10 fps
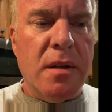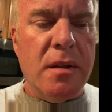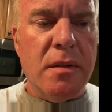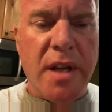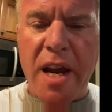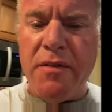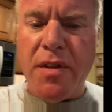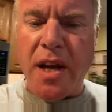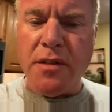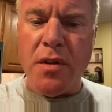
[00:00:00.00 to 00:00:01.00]
Dave,
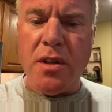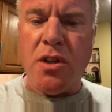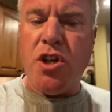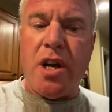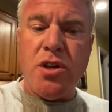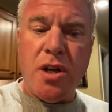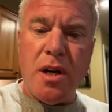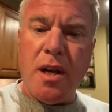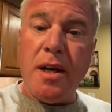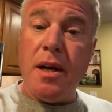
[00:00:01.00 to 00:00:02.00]
thanks for the suggestion,
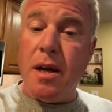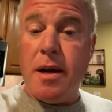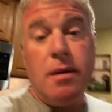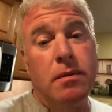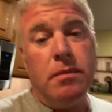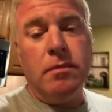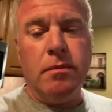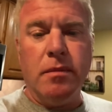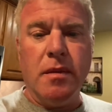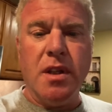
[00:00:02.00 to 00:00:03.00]
and
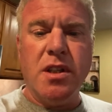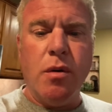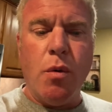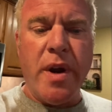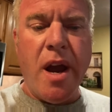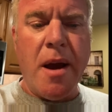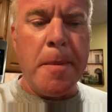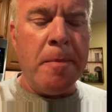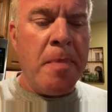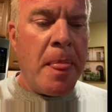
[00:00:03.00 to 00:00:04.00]
let's see what we got.
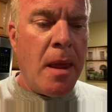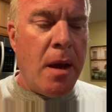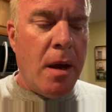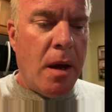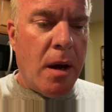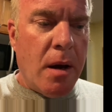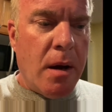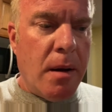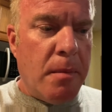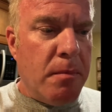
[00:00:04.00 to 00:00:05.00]

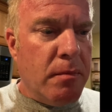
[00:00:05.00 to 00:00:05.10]
The